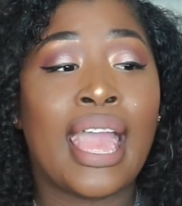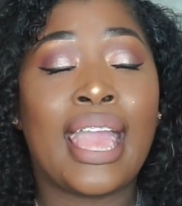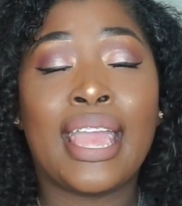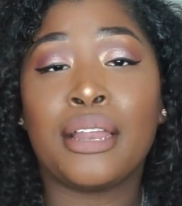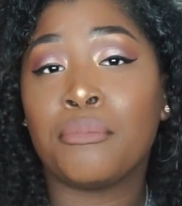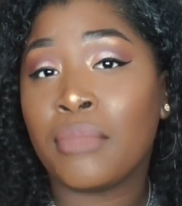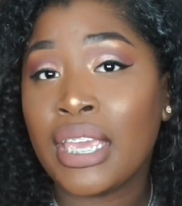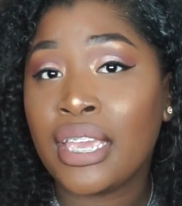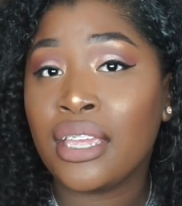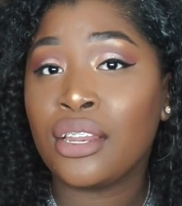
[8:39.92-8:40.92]
and
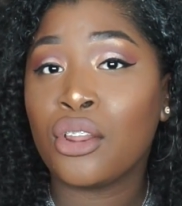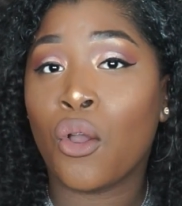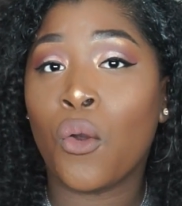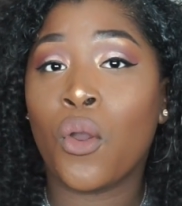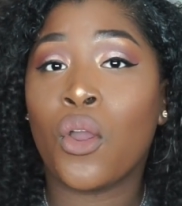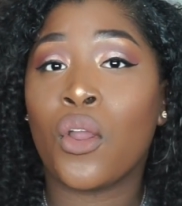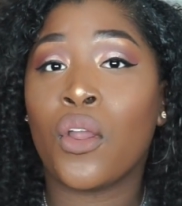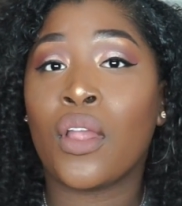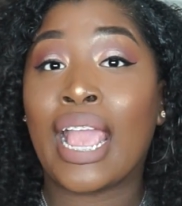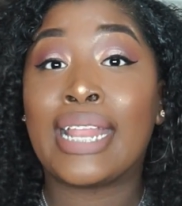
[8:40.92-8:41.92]
men,
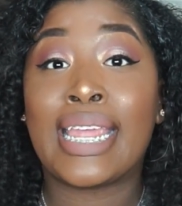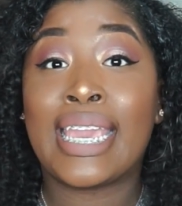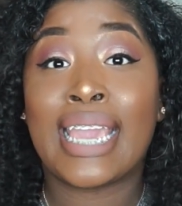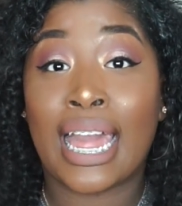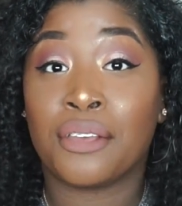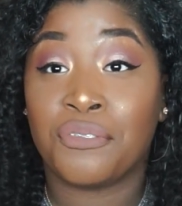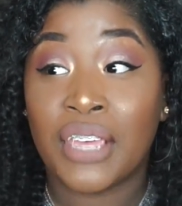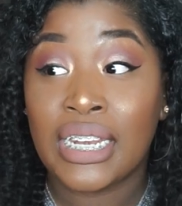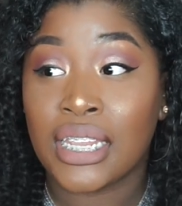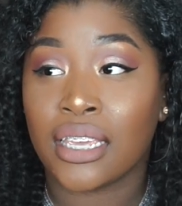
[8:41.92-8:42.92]
or, and then he got
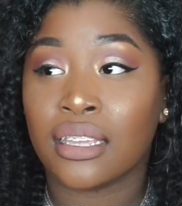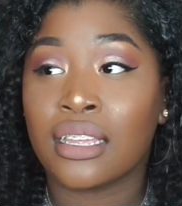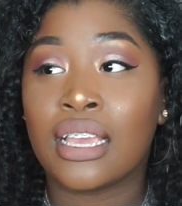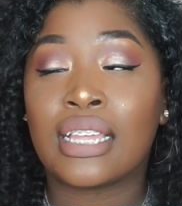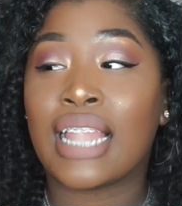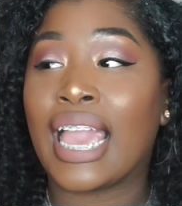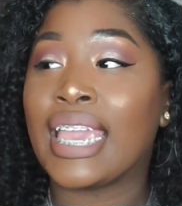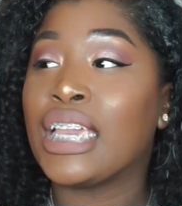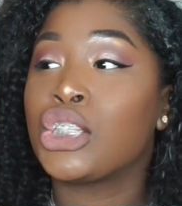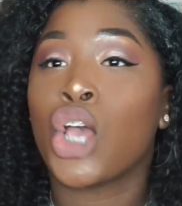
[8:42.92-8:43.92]
offended.
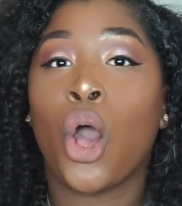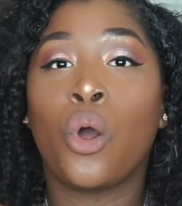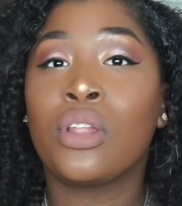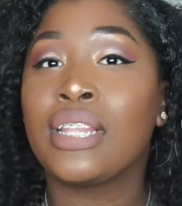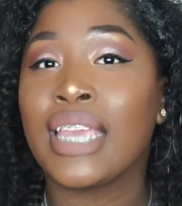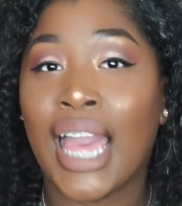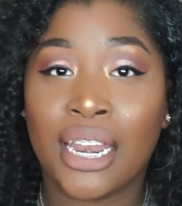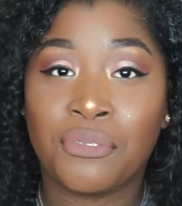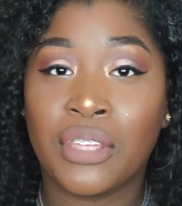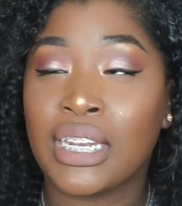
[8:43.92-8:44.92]
Like, he totally
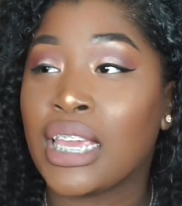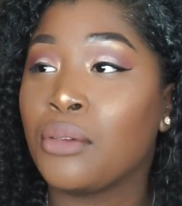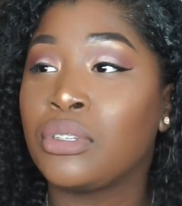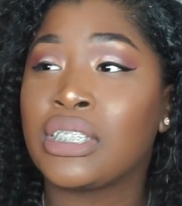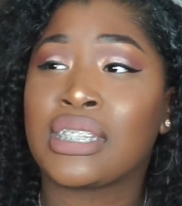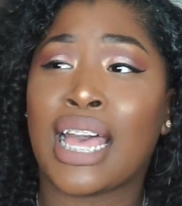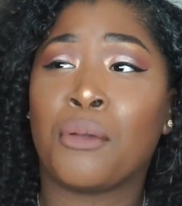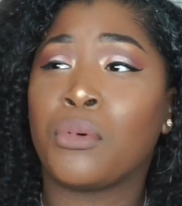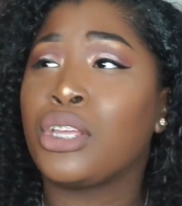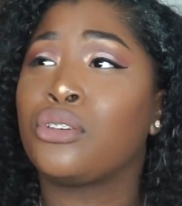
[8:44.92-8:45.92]
got offended. He was just
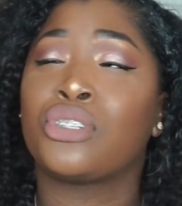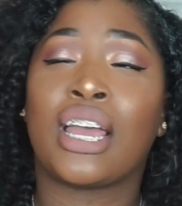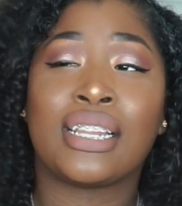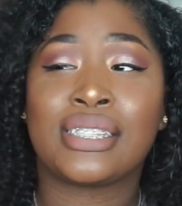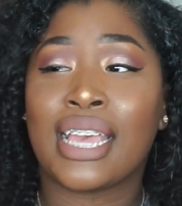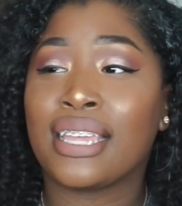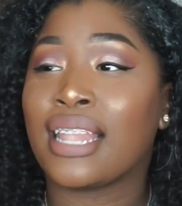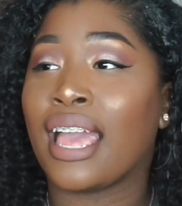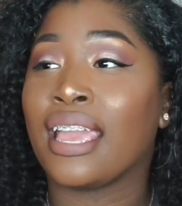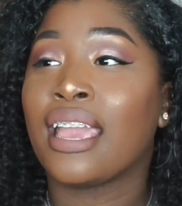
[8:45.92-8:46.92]
like, what are you trying to say?
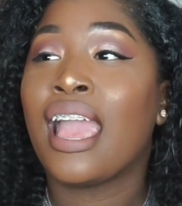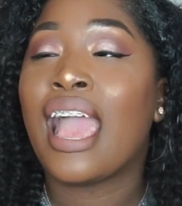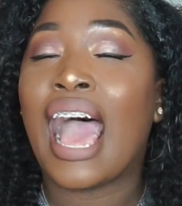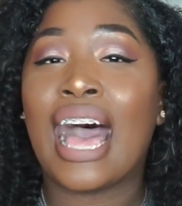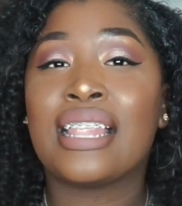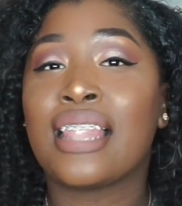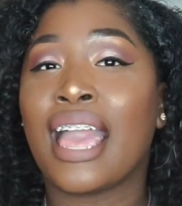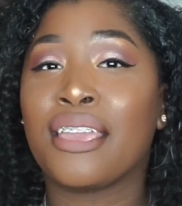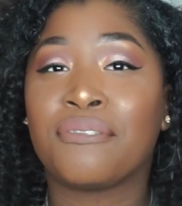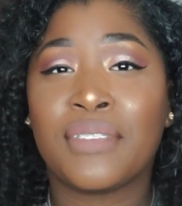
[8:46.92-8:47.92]
Like, I
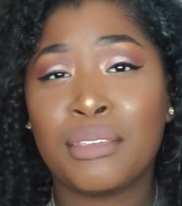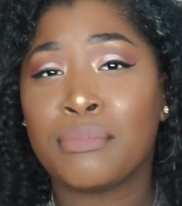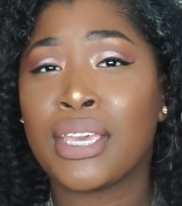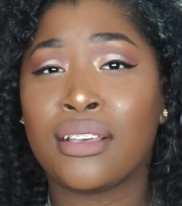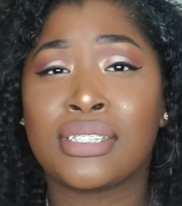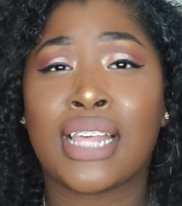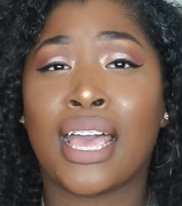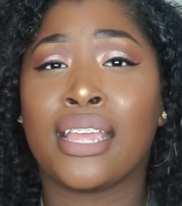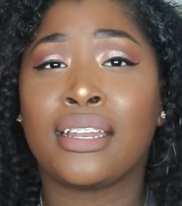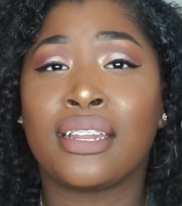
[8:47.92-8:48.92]
like females,
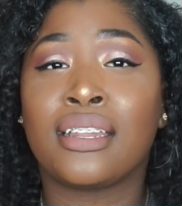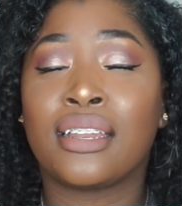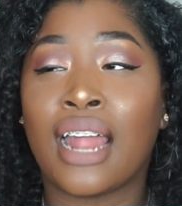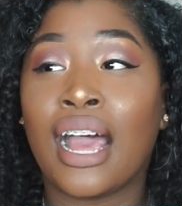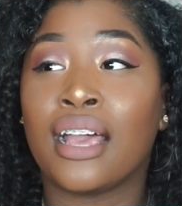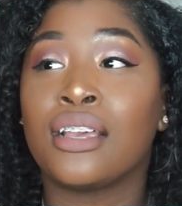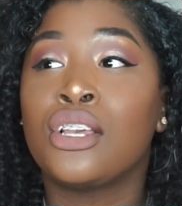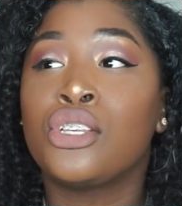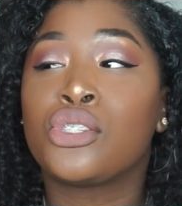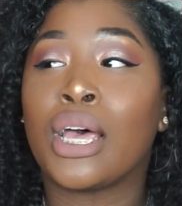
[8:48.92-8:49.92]
like da da da da.
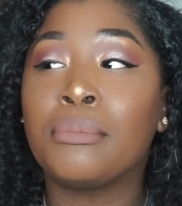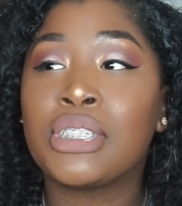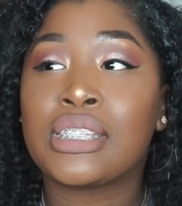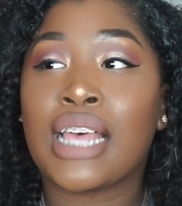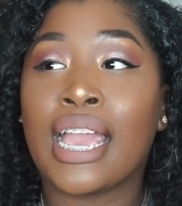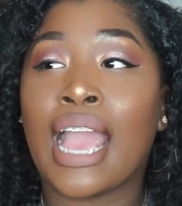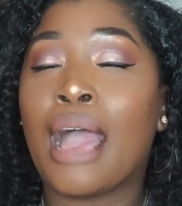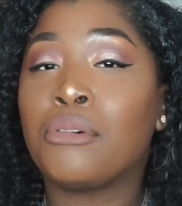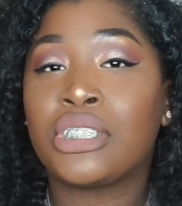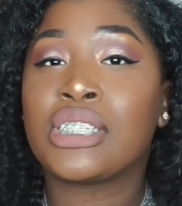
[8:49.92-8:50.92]
So I'm just like,
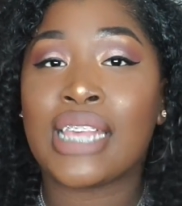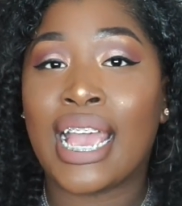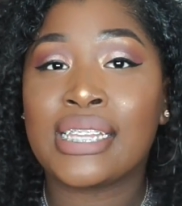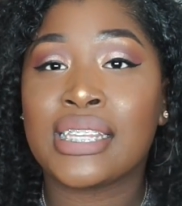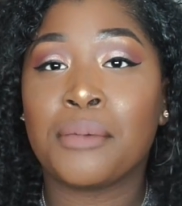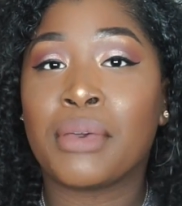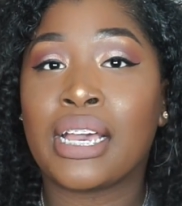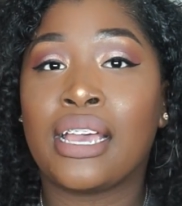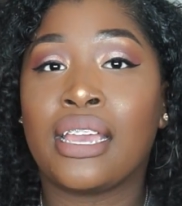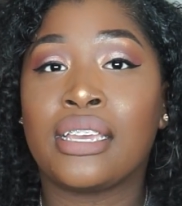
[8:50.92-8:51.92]
I was just asking
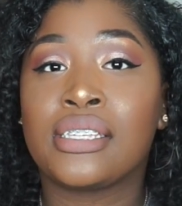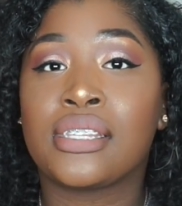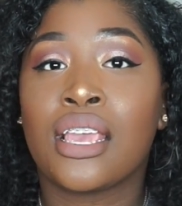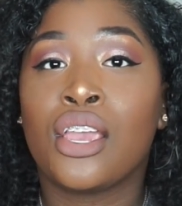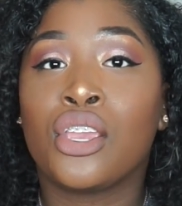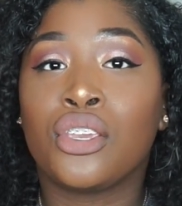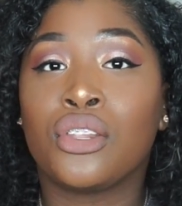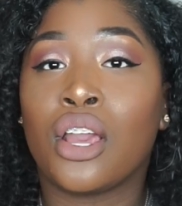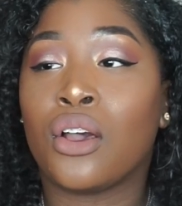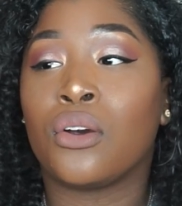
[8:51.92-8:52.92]
because, you
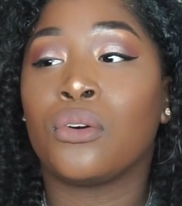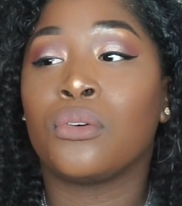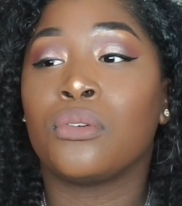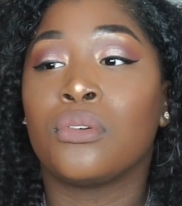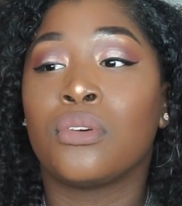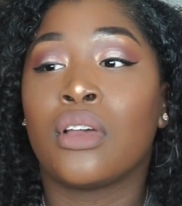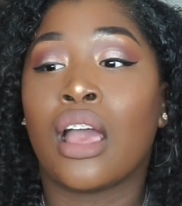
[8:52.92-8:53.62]
know,